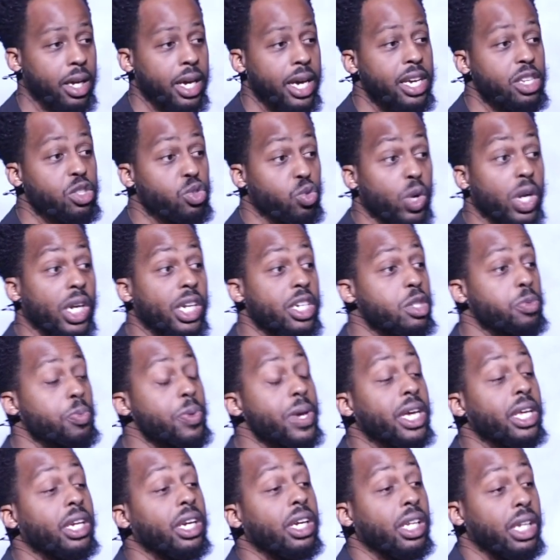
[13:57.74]
He's really
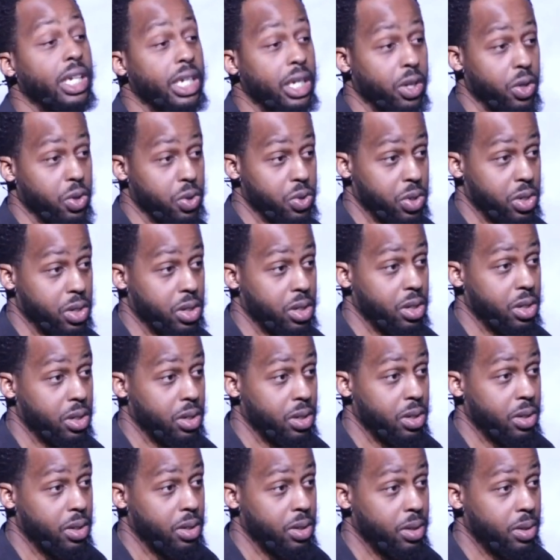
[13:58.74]
speaking to leaders
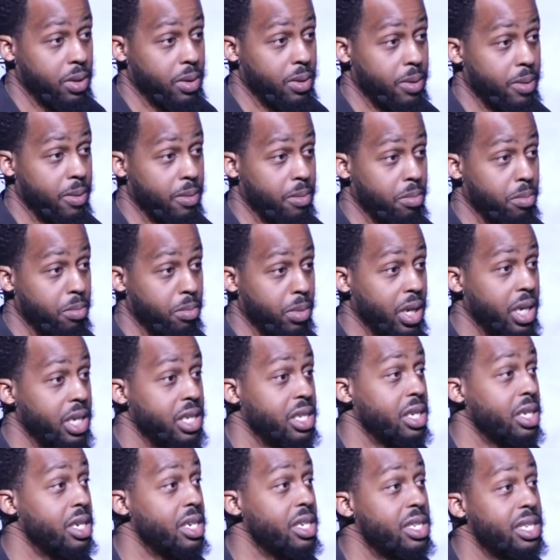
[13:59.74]

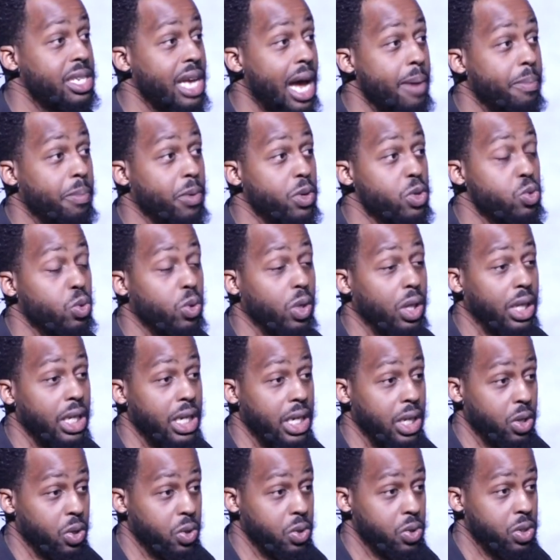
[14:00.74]
because the disciples were
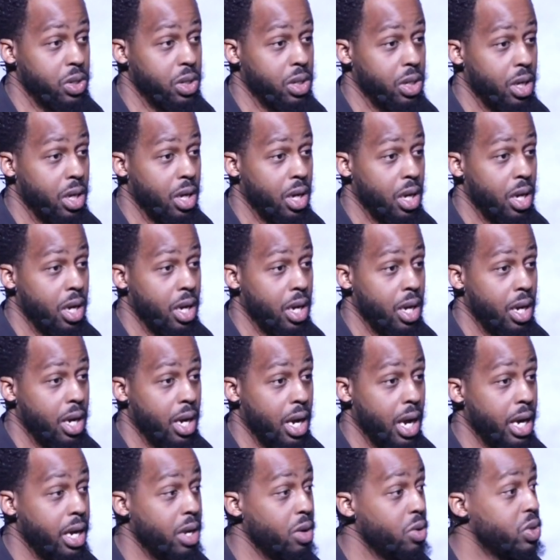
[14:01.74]
leaders.
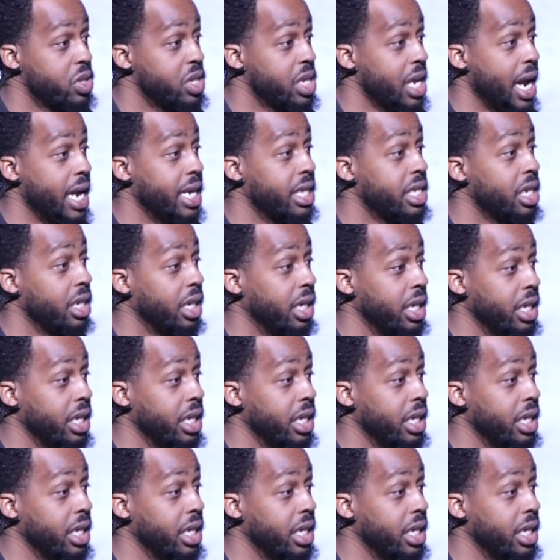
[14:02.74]
And he was saying to